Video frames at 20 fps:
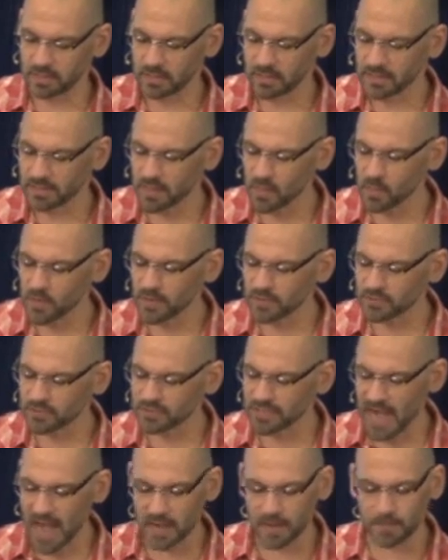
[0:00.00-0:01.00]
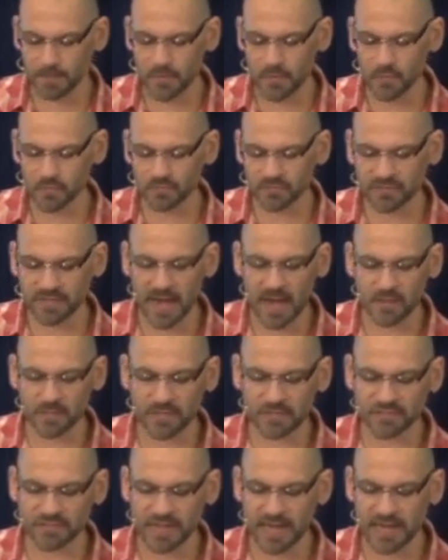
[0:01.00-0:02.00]
They wear jackboots,
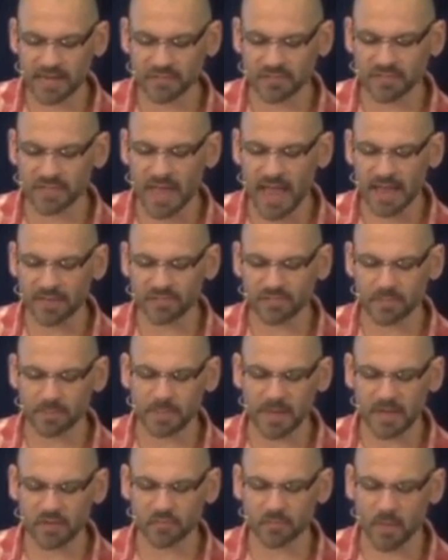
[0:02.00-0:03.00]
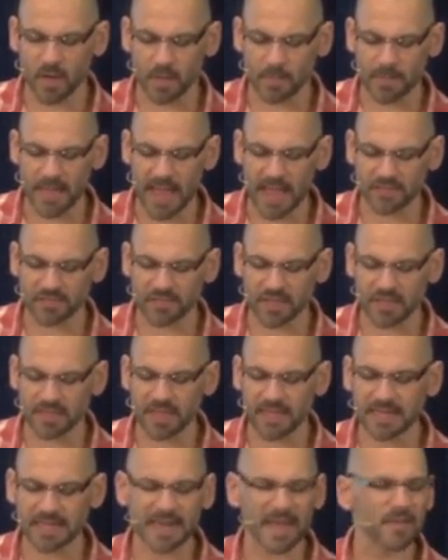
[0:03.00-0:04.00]
carry chains, knives, and baseball bats, and
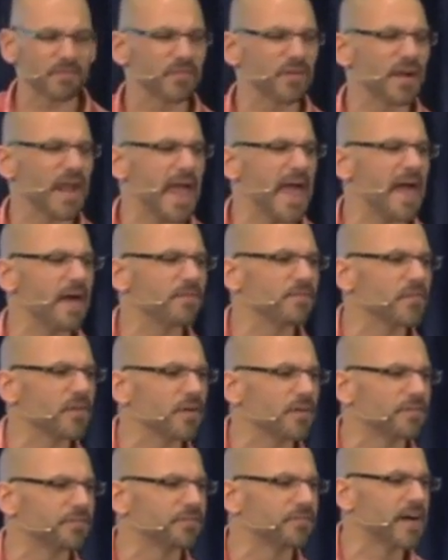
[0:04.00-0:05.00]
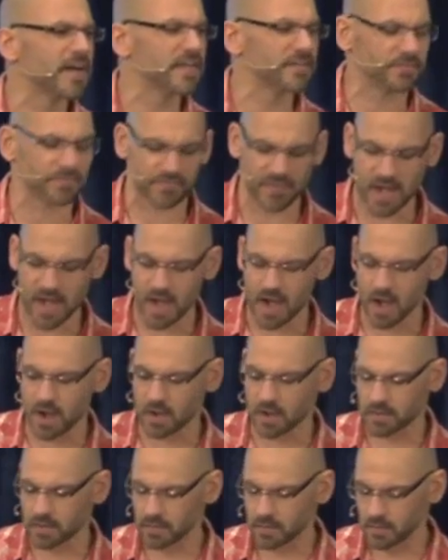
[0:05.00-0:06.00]
they never, ever fight
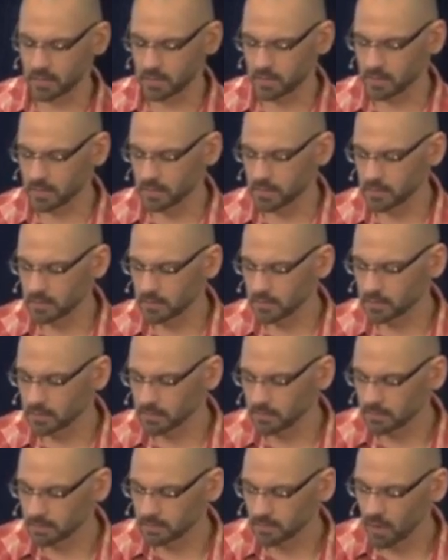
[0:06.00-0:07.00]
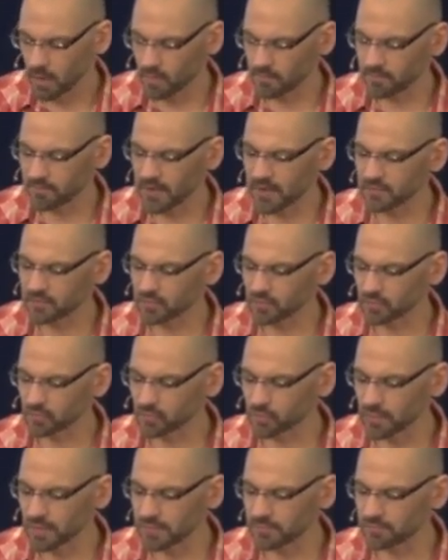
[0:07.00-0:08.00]
fair. All fights are
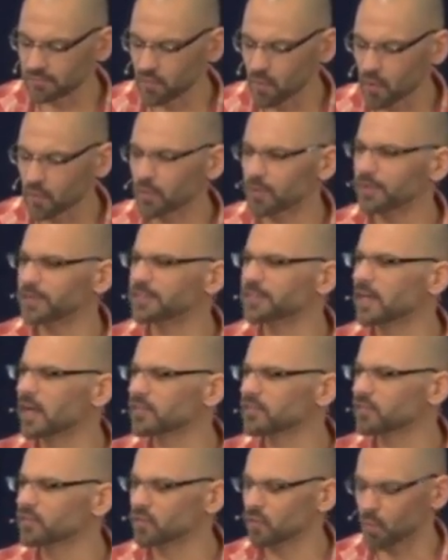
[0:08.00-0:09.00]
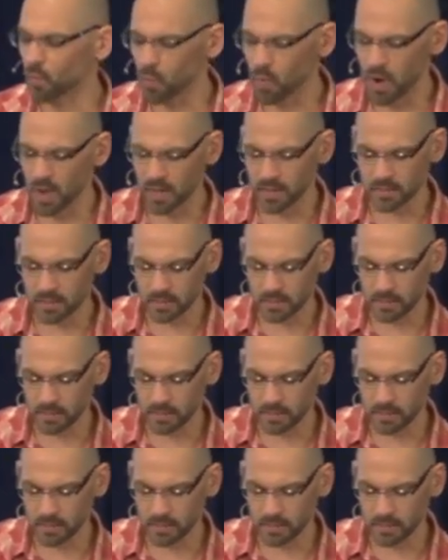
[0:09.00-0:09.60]
3, 4, or a dozen to 1.